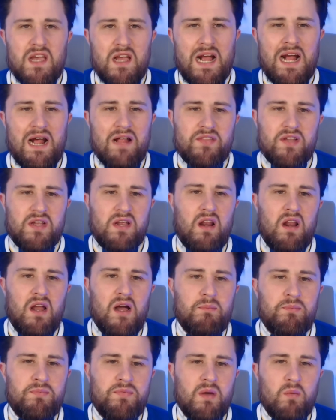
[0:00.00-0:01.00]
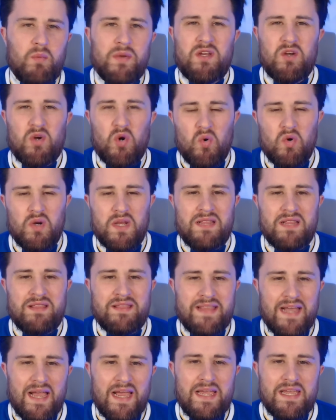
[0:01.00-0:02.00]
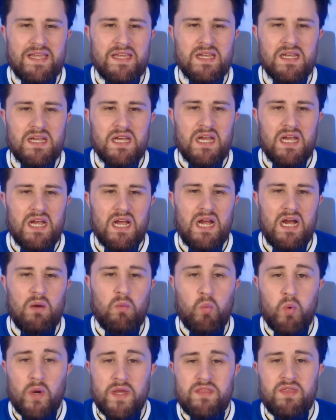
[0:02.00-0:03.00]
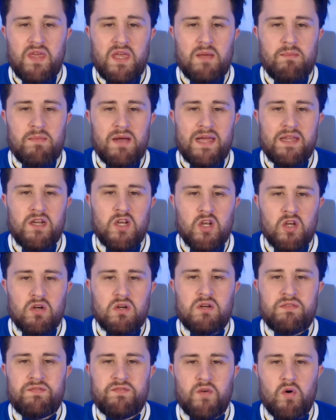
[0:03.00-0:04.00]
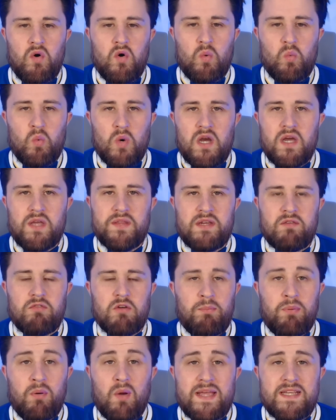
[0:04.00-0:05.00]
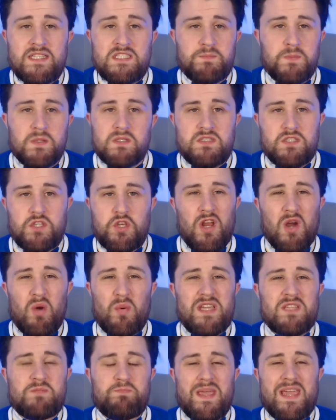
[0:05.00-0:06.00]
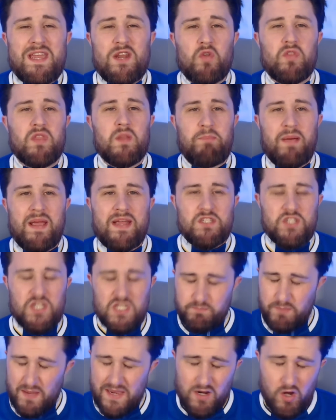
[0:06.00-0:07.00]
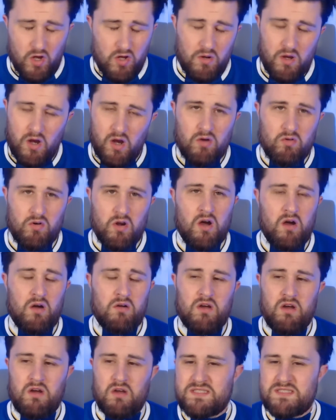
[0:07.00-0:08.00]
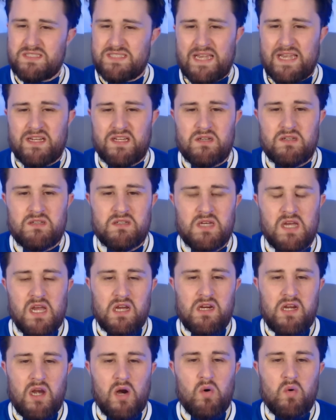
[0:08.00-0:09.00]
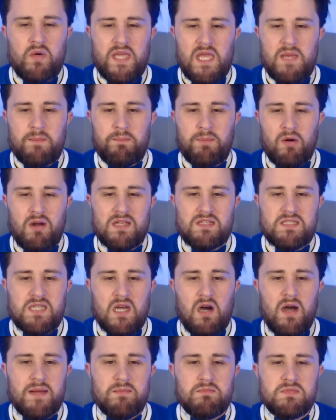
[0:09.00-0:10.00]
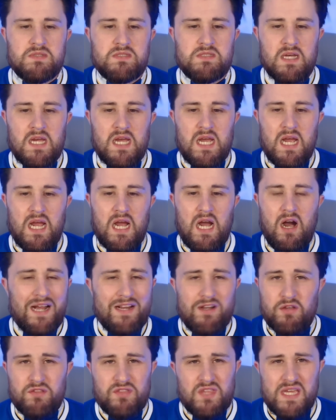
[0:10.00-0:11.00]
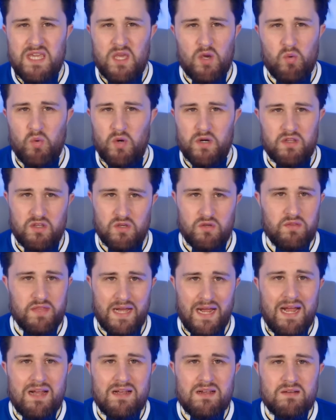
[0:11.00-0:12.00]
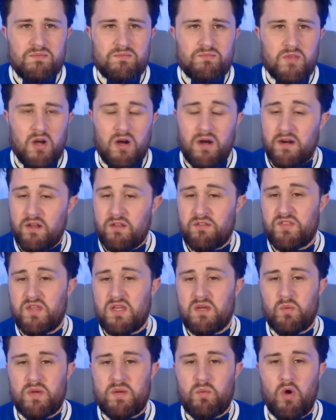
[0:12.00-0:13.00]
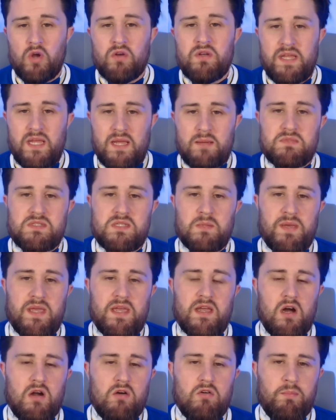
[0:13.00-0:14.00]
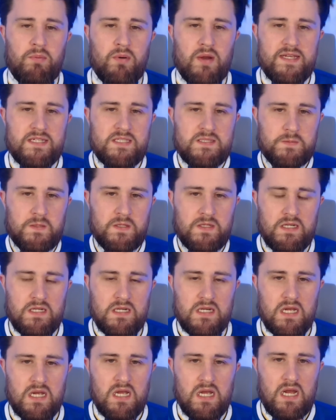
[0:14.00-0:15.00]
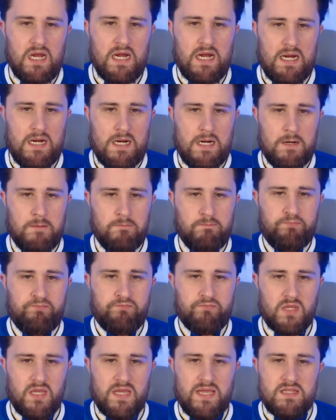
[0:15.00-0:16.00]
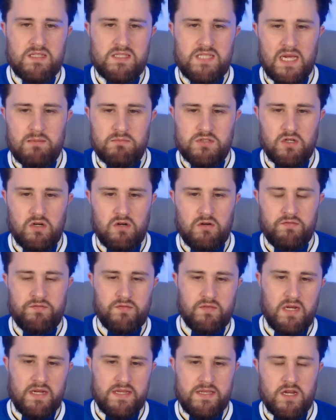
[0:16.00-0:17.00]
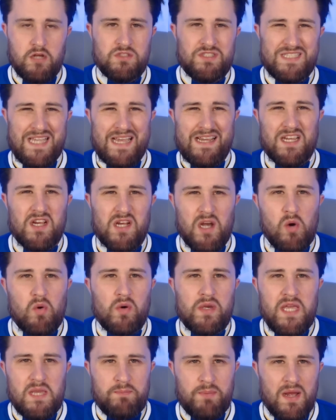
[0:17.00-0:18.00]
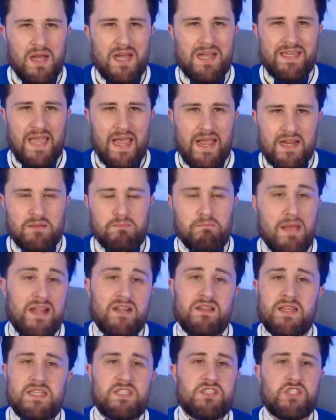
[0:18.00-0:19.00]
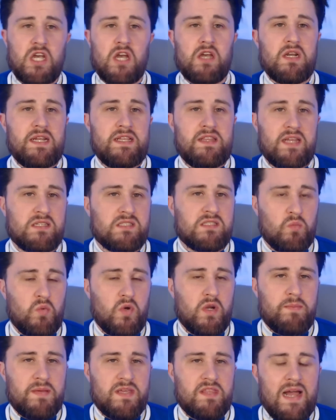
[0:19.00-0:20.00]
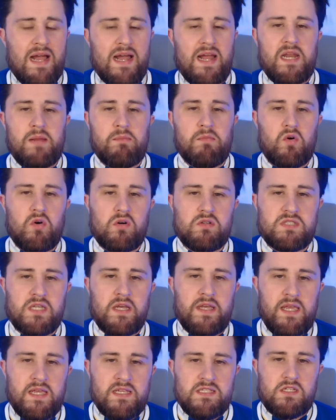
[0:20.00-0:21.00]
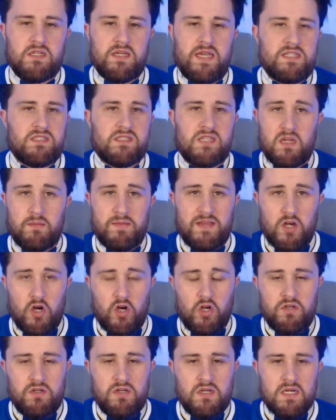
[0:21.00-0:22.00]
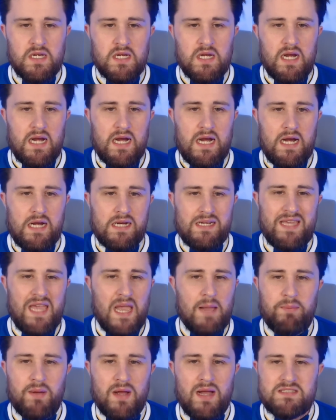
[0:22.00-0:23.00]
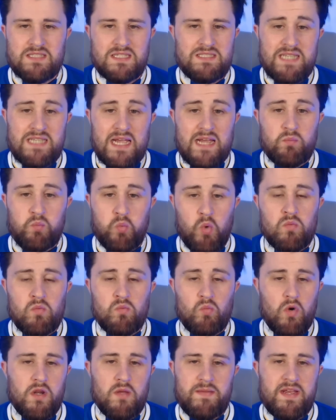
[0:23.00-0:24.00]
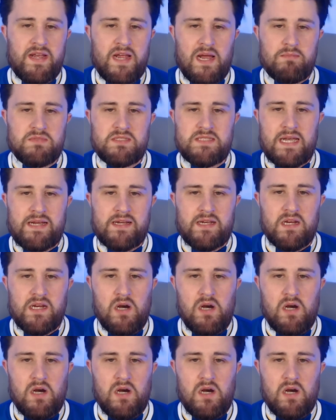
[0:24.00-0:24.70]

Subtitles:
at the club, that we call it a day with him and look for worthy replacements. You know, he's been on the bench. He's been our second goalkeeper at times. I don't think he'll want to do that. I don't think we want him to be our replacement in terms of, second goalkeeper again. Mendy certainly doesn't want to be that anymore, so he's going to be gone. Kepa, as I said, won't want to become second